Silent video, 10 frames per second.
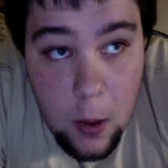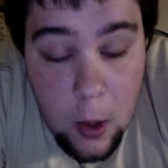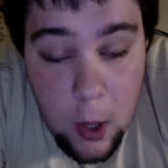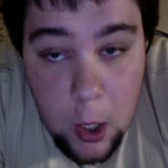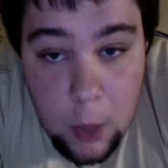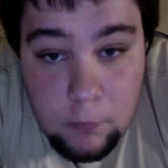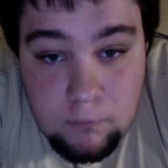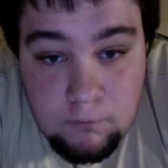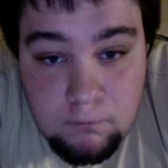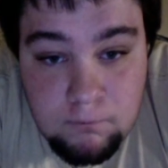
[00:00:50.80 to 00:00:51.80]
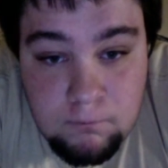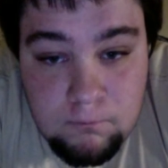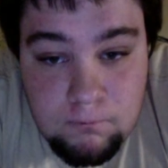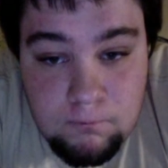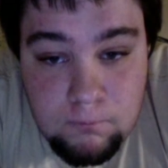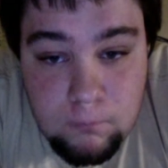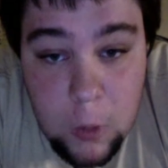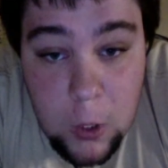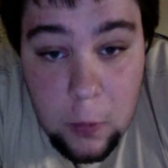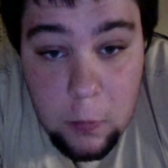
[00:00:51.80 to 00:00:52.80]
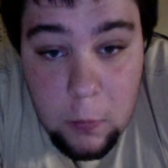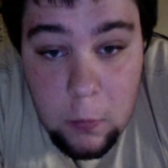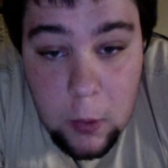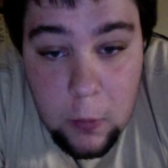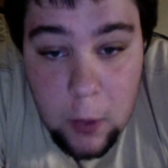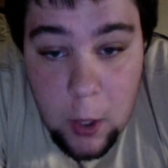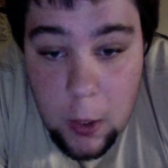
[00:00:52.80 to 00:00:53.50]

one. What else?